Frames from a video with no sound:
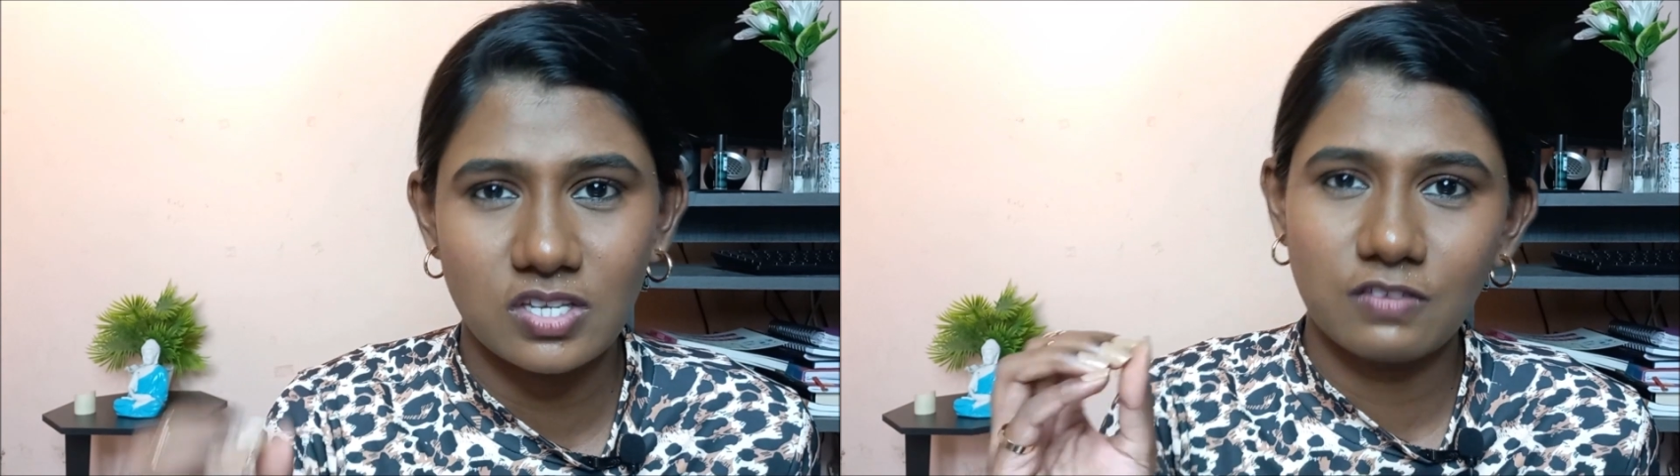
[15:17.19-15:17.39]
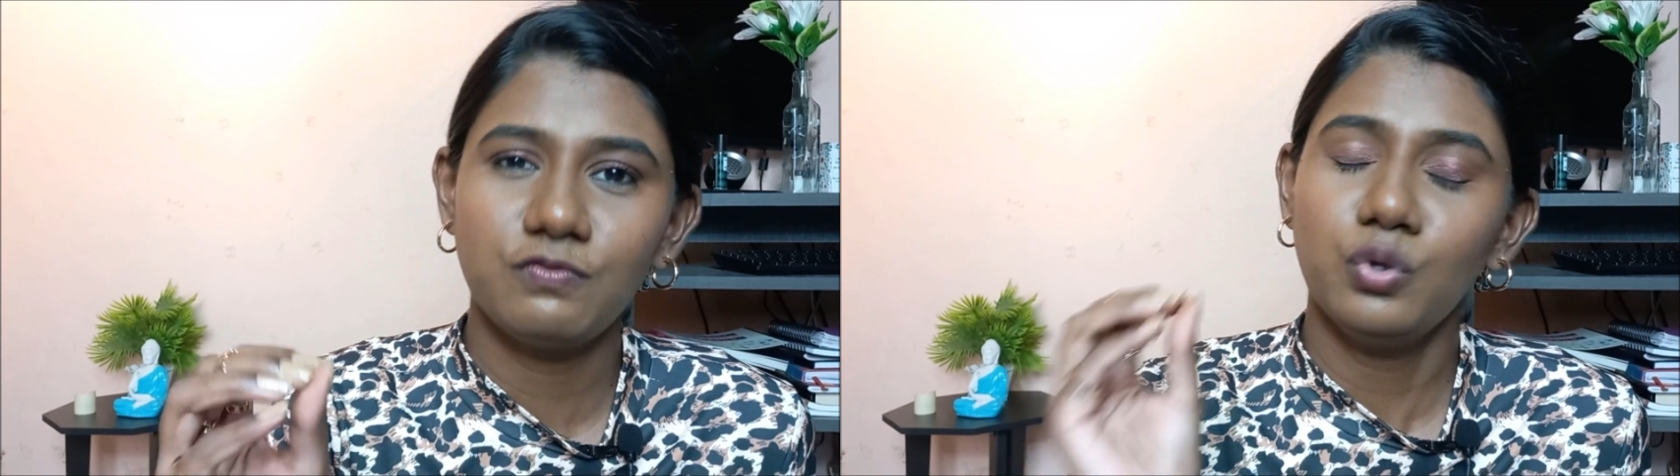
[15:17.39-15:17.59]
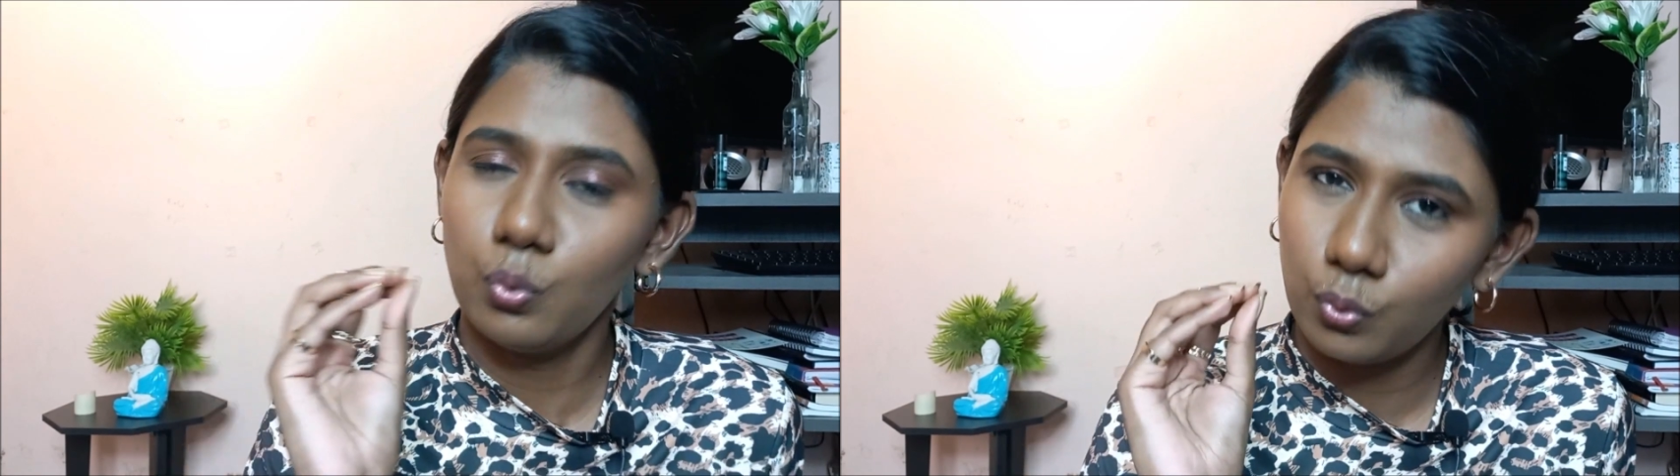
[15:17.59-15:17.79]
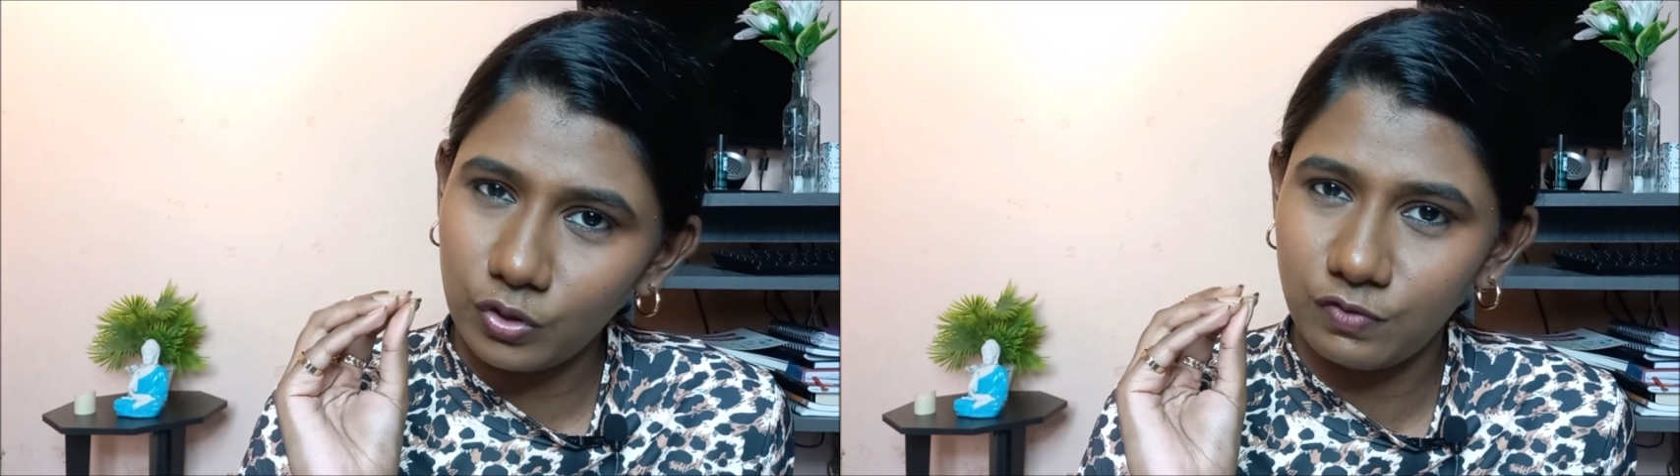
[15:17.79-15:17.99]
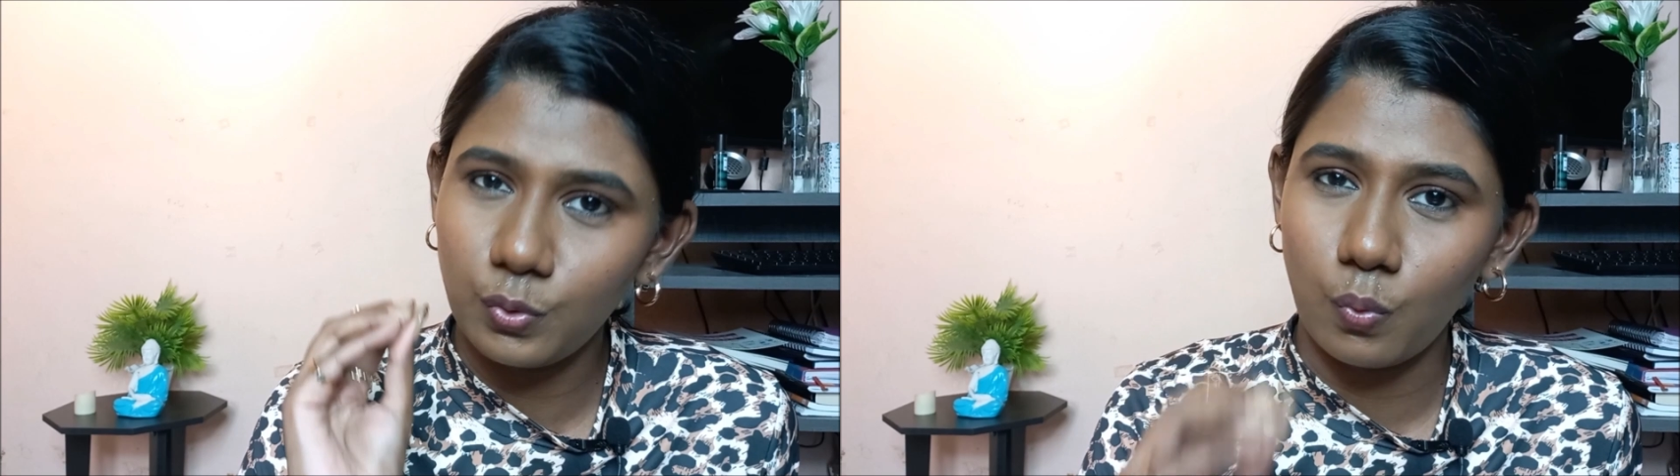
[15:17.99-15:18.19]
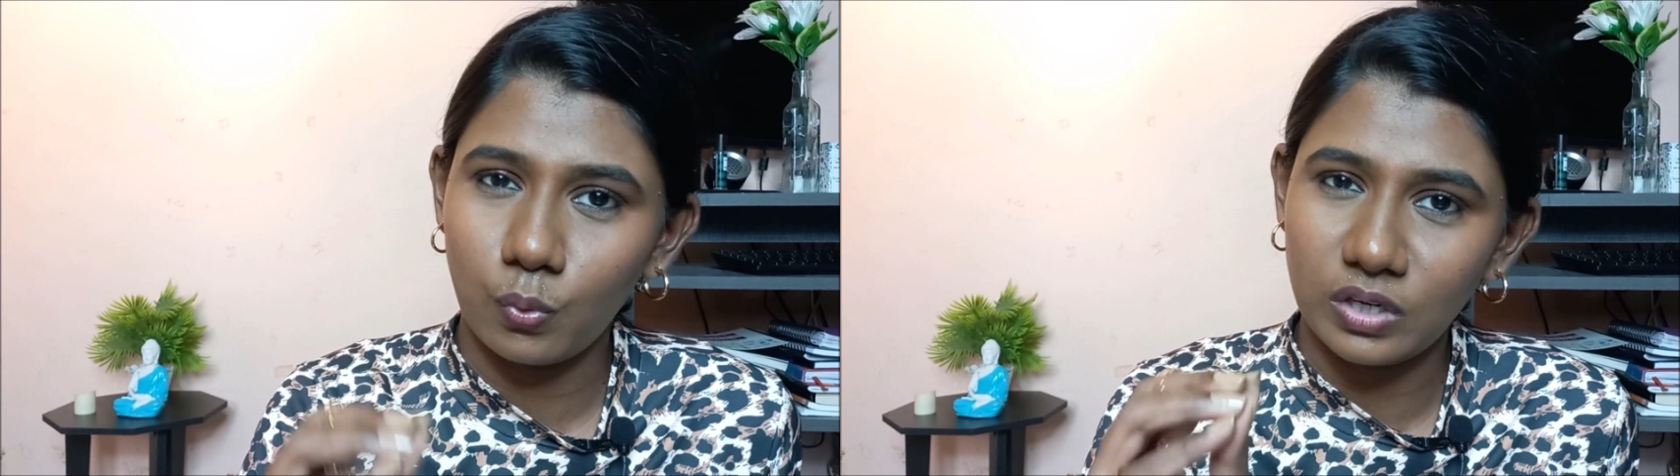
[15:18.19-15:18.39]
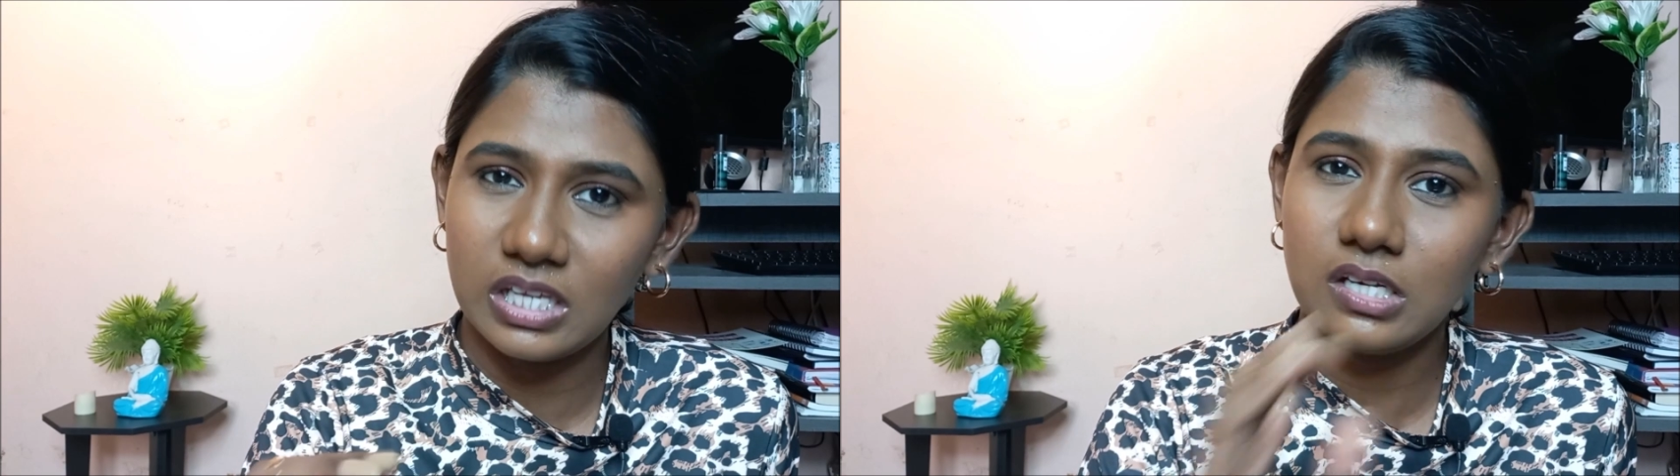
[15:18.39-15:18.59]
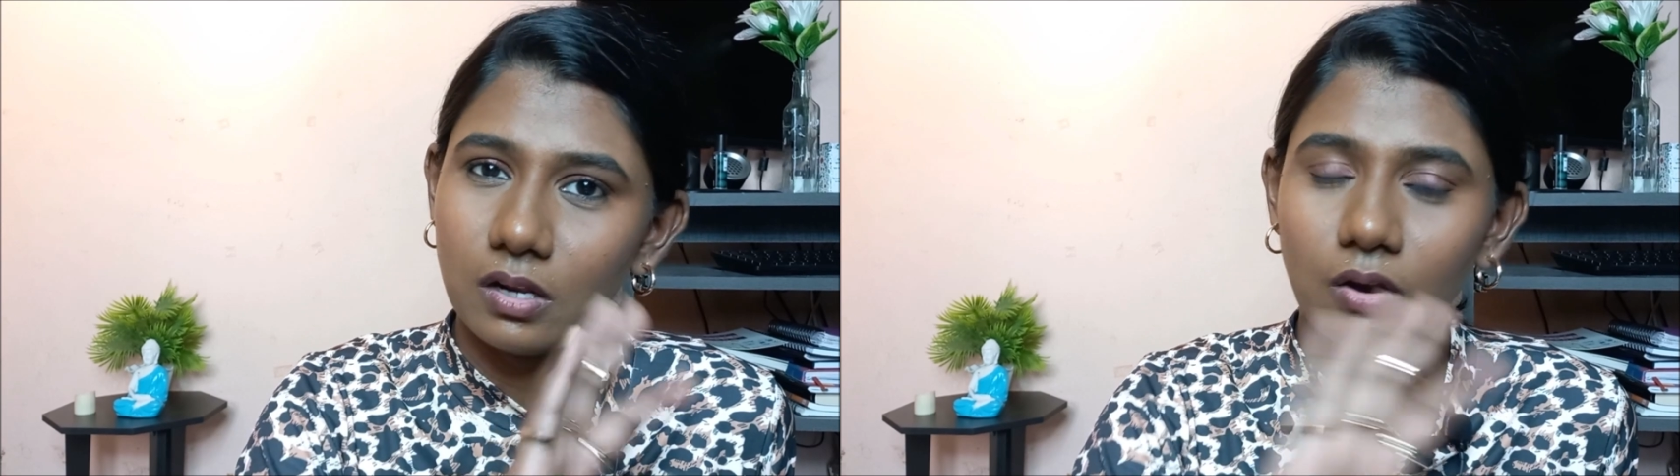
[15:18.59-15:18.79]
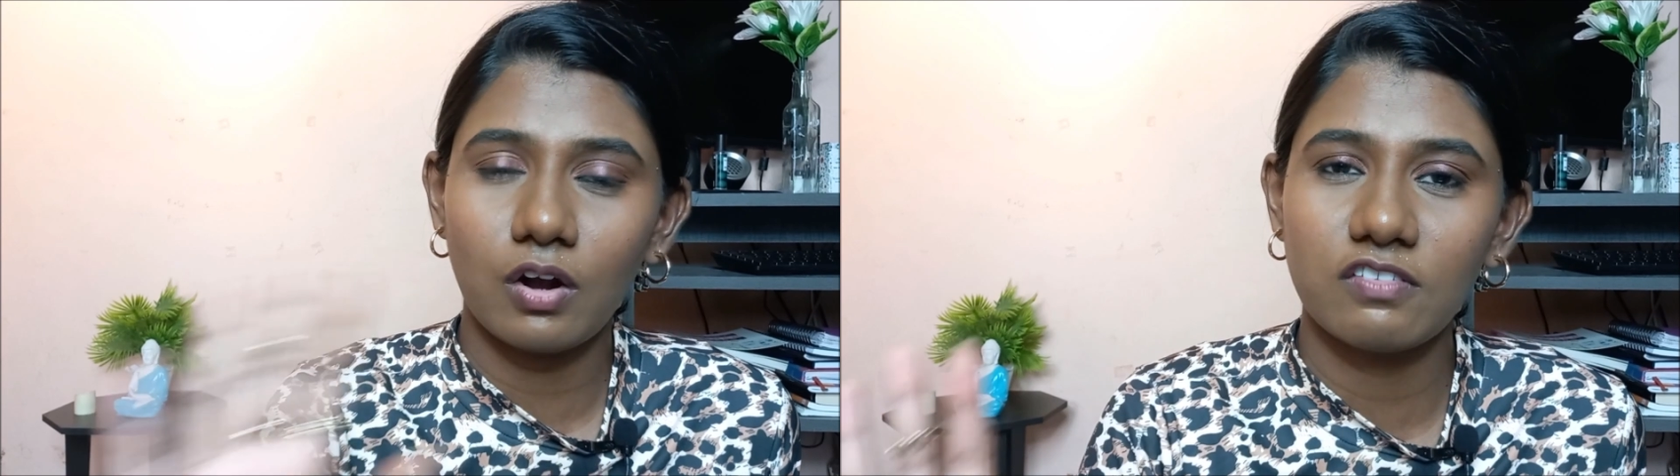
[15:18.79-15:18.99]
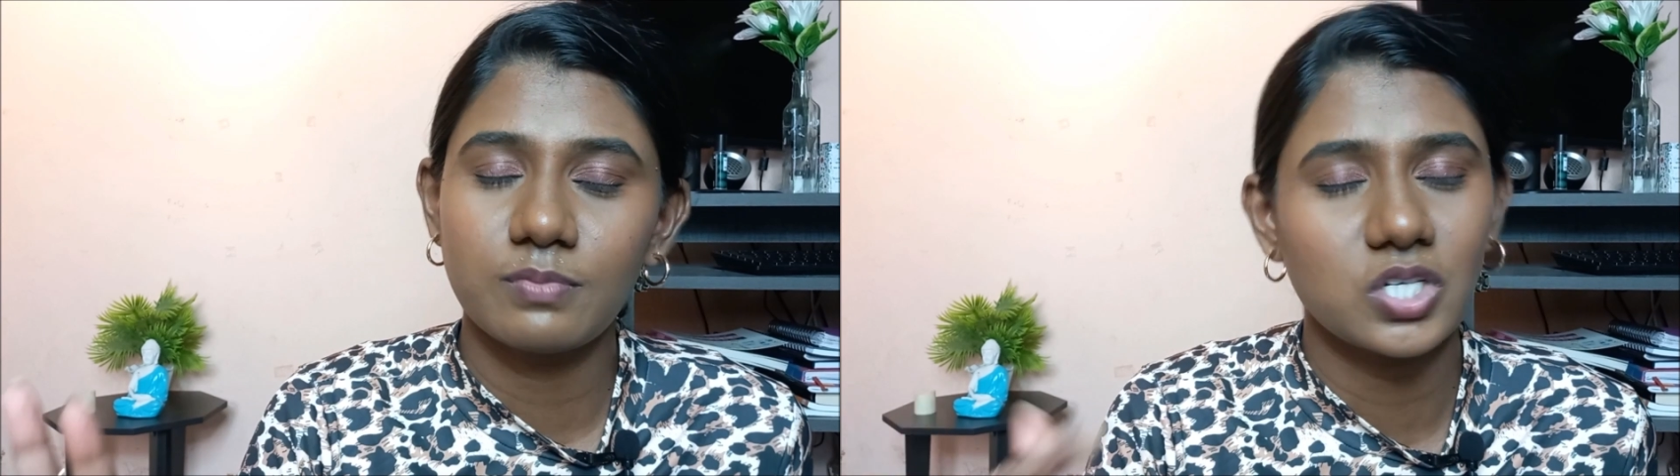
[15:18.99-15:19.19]
If you need a lot
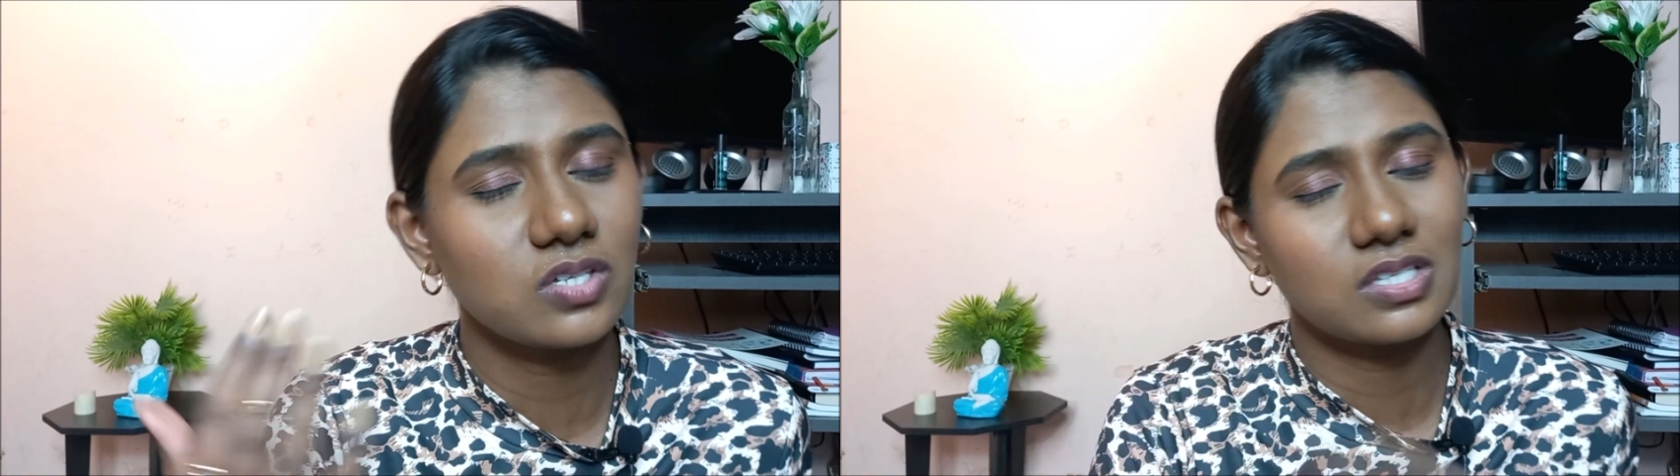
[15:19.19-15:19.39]
of brushes,